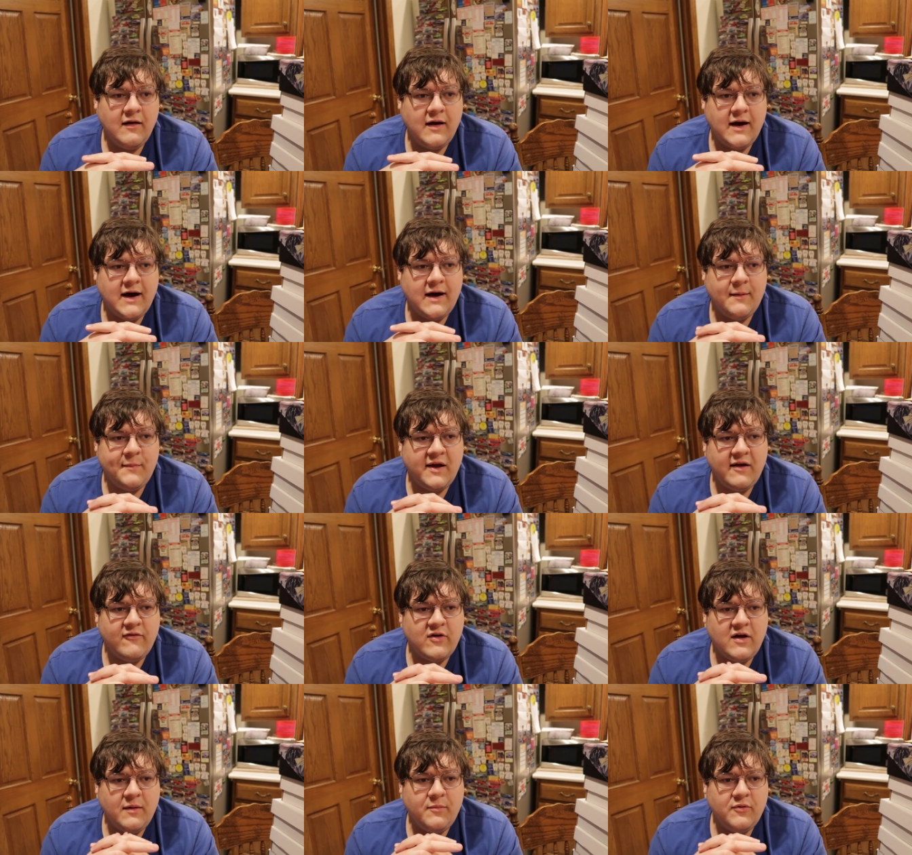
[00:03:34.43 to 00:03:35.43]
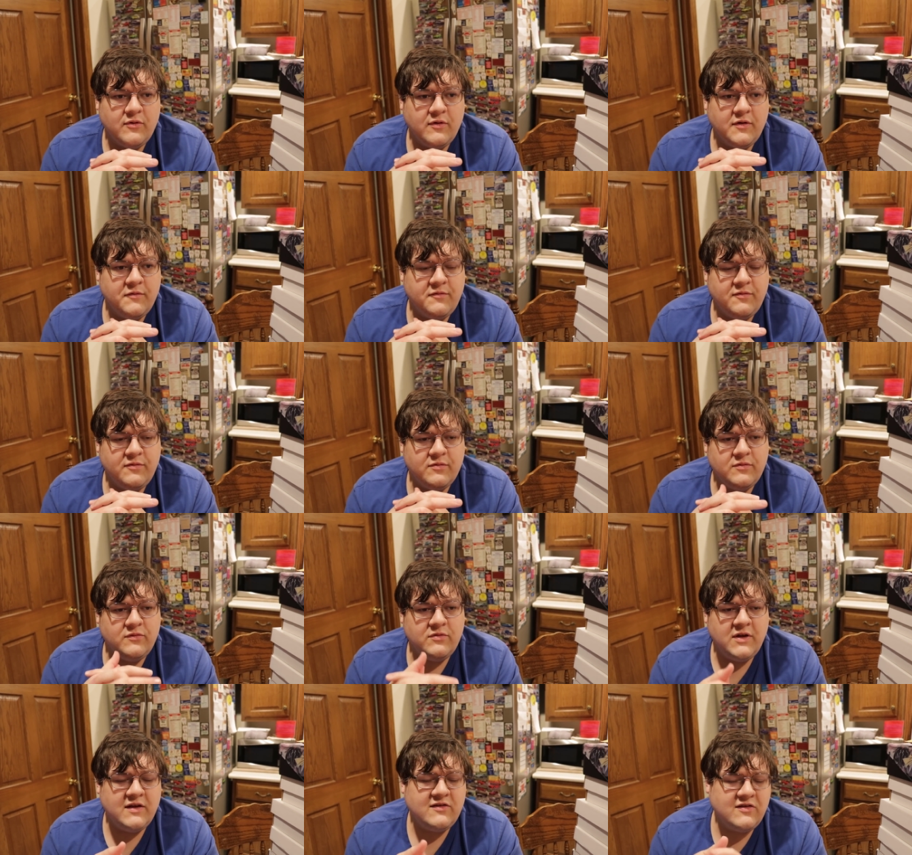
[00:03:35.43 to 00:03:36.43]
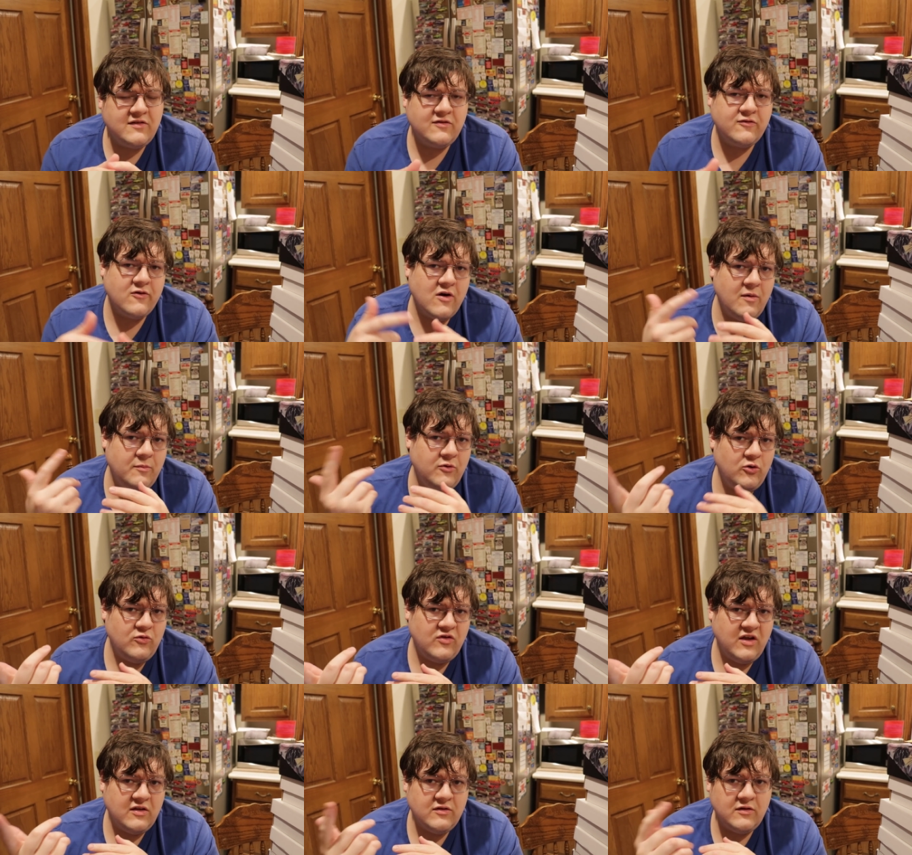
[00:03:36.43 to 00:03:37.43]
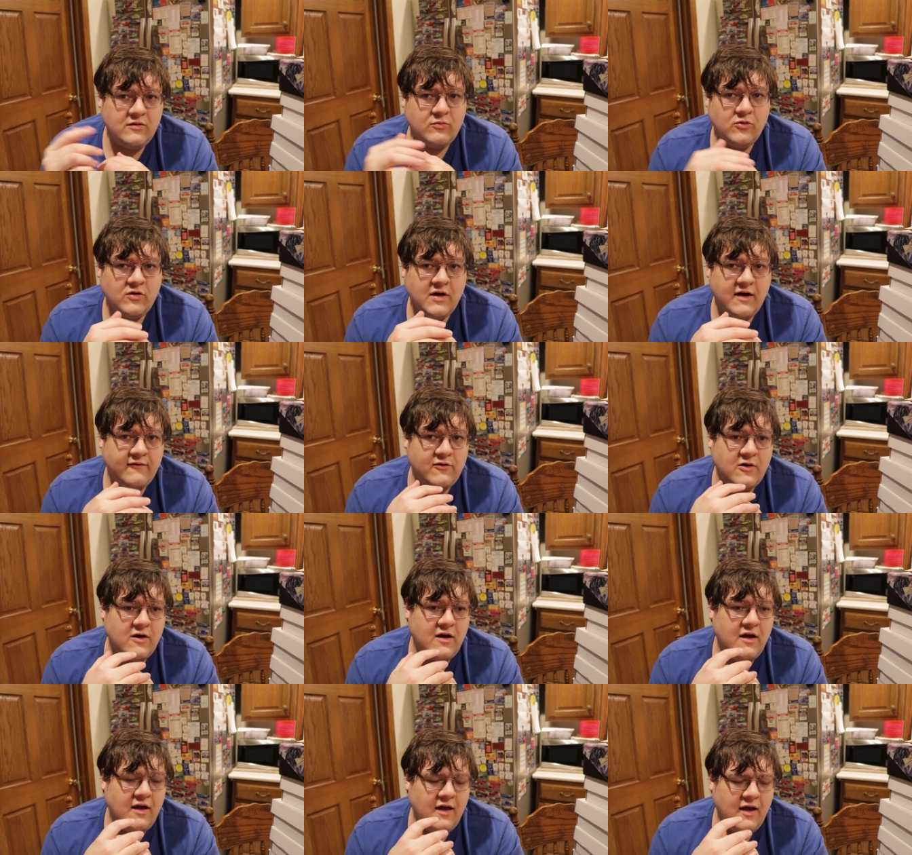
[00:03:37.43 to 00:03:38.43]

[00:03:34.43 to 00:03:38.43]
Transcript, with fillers: Um, I have a couple of lists from New Zealand we'll cover